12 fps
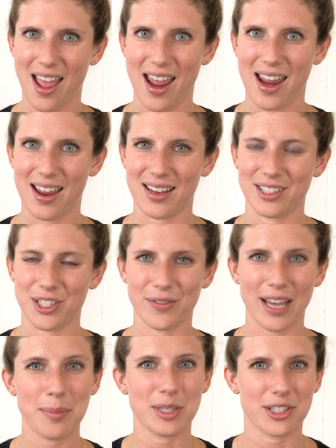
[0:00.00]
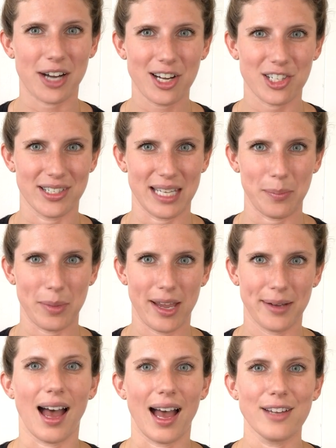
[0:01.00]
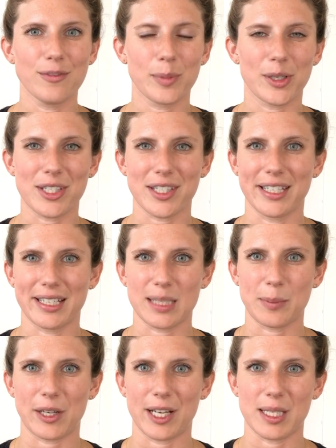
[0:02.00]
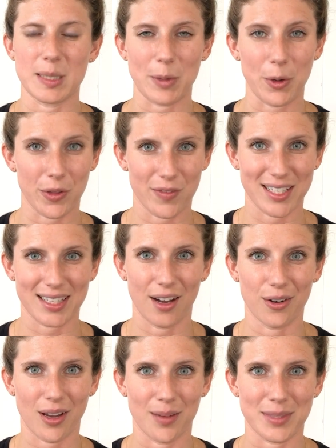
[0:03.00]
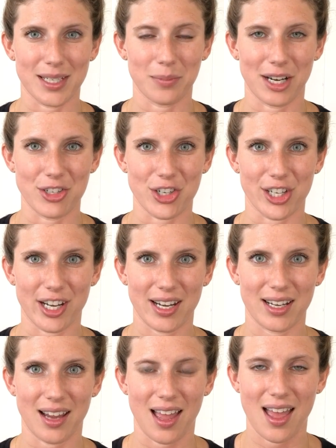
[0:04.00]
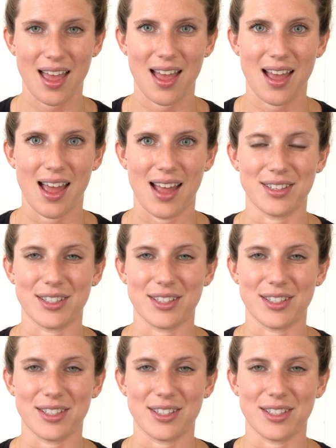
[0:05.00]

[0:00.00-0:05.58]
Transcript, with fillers: and you've kept distractions at bay. I've personally experienced both of these outcomes in my journey. And